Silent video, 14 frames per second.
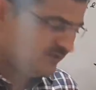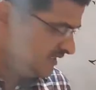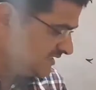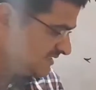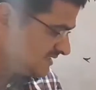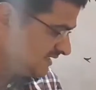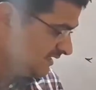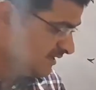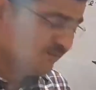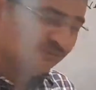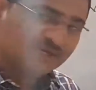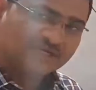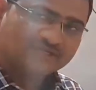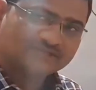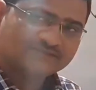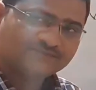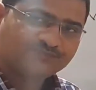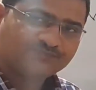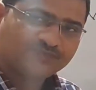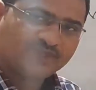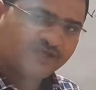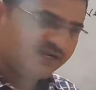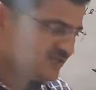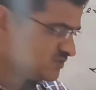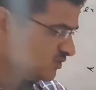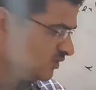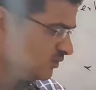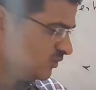we can say, number, it
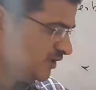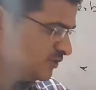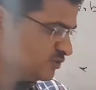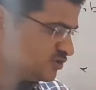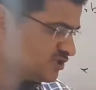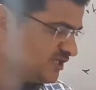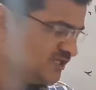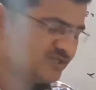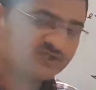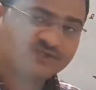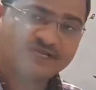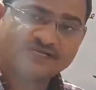is not going to change.